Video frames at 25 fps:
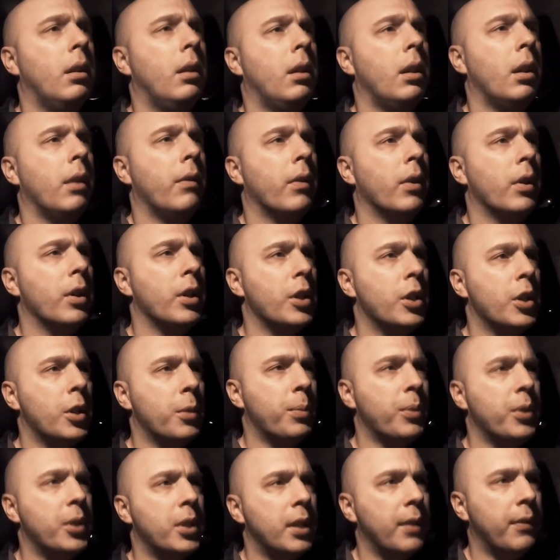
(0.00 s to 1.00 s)
in a very
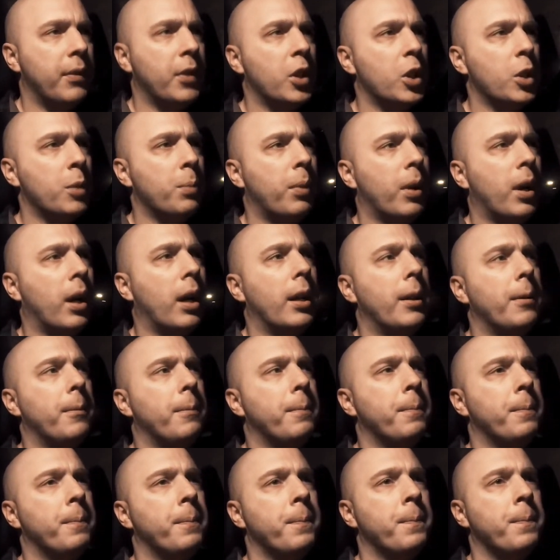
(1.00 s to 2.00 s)
specific spot.
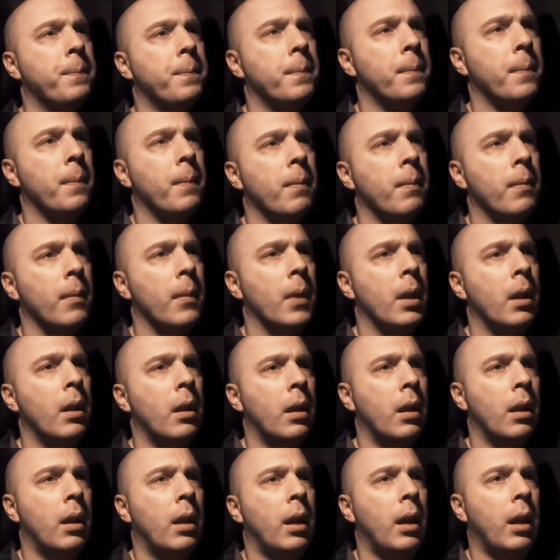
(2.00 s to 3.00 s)

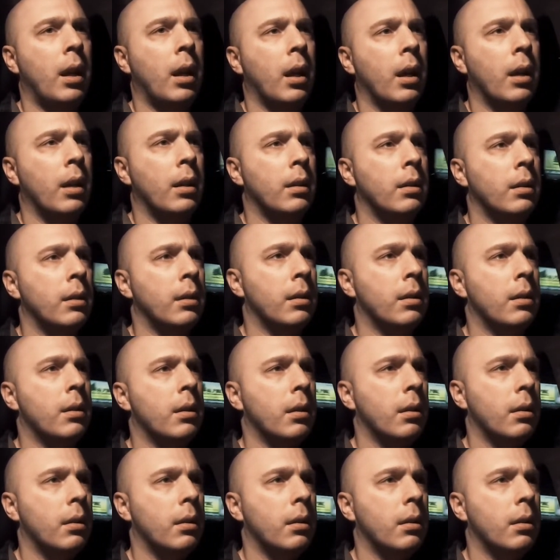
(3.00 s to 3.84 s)
And